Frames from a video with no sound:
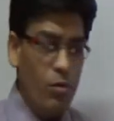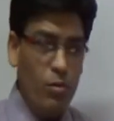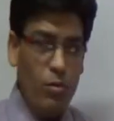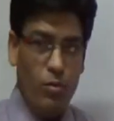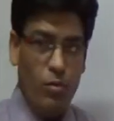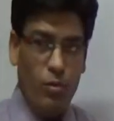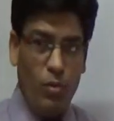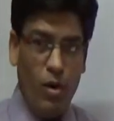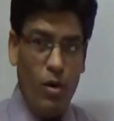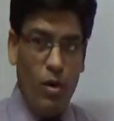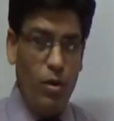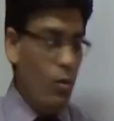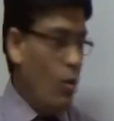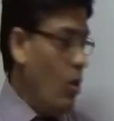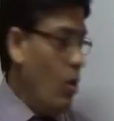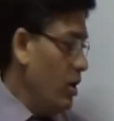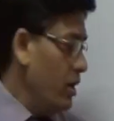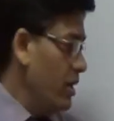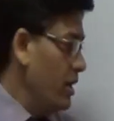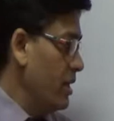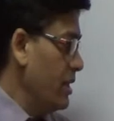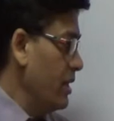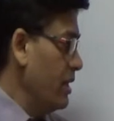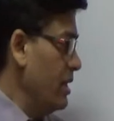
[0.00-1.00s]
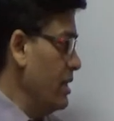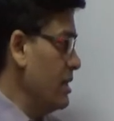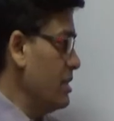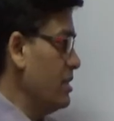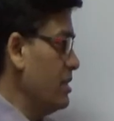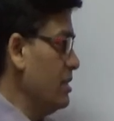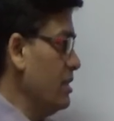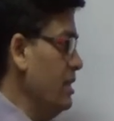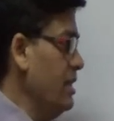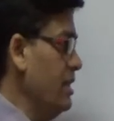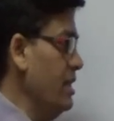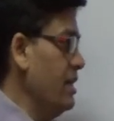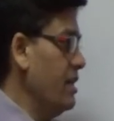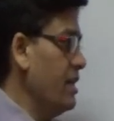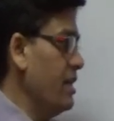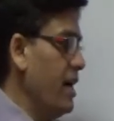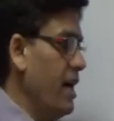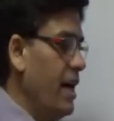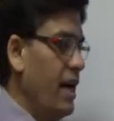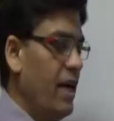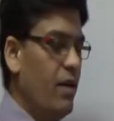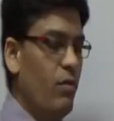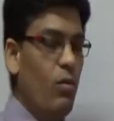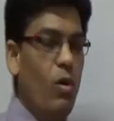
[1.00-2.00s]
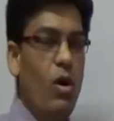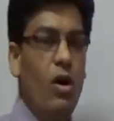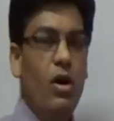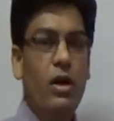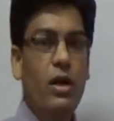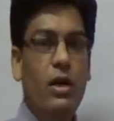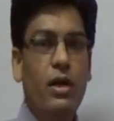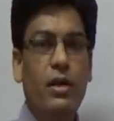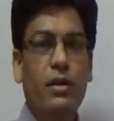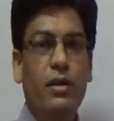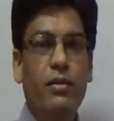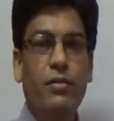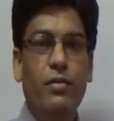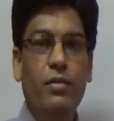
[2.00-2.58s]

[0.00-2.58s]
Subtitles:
what is need and want